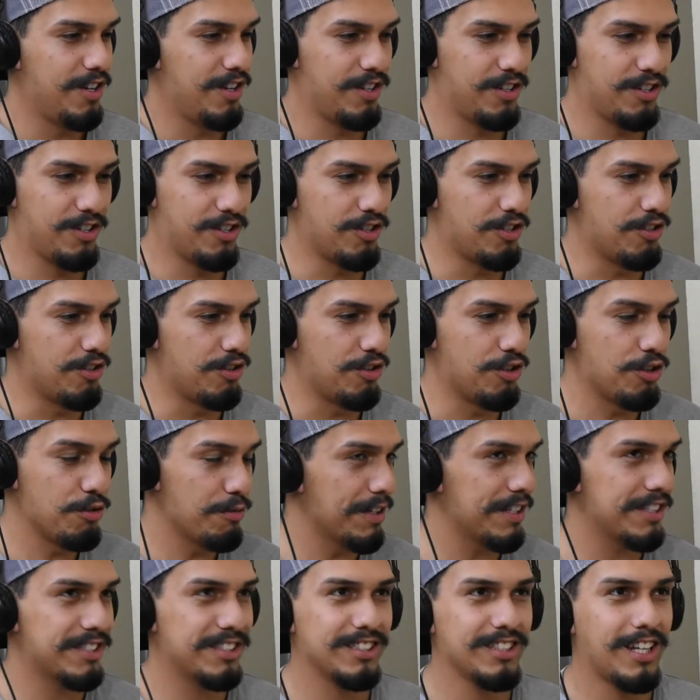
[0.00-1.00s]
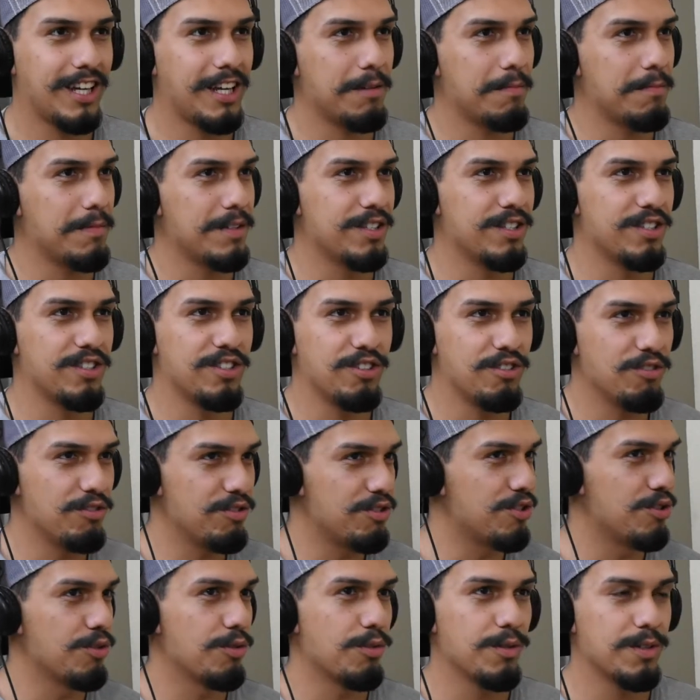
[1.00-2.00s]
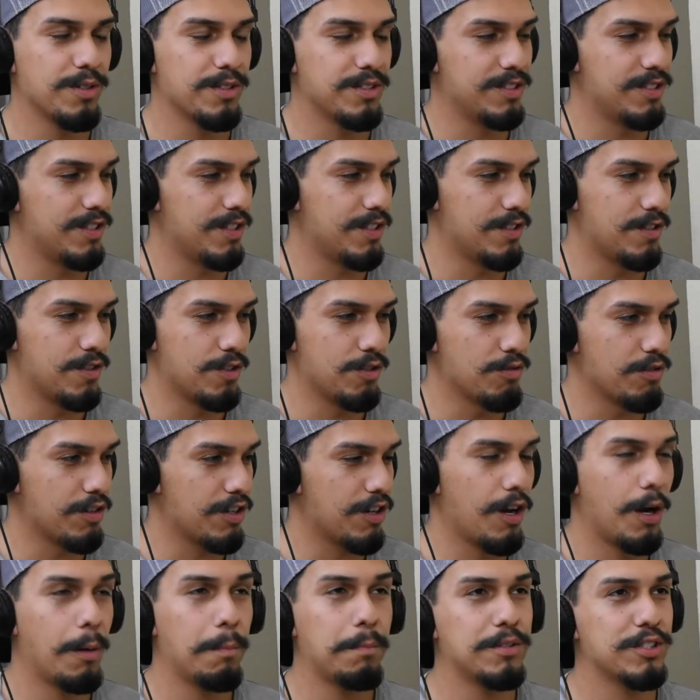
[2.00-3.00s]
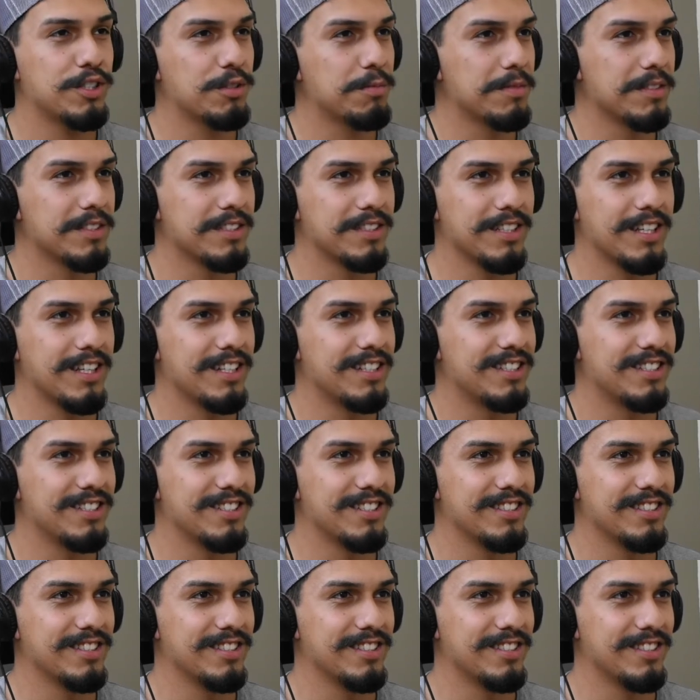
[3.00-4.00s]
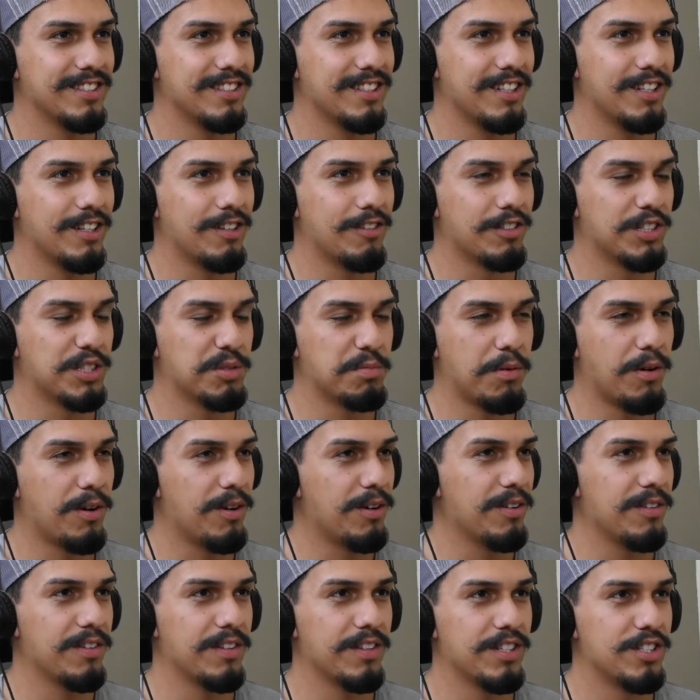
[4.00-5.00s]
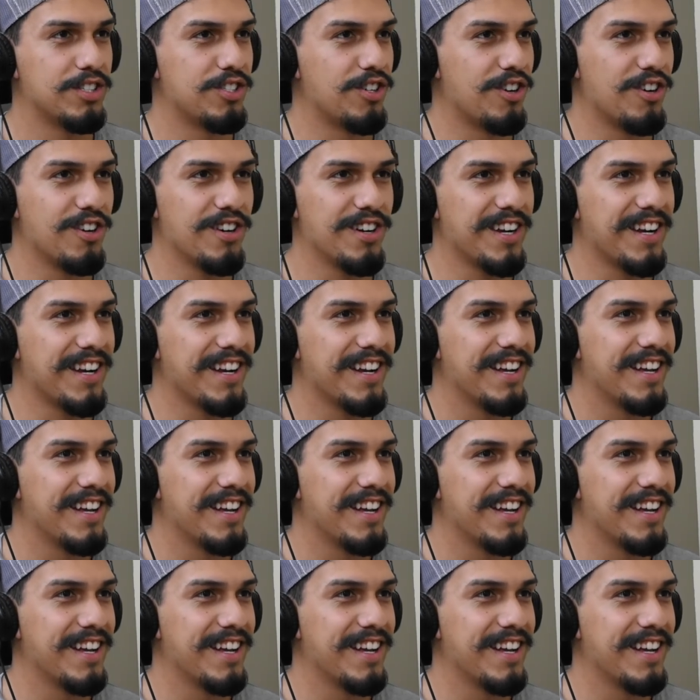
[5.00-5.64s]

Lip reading: new excitement, new joys, and new accomplishments. That's just it's part of the journey.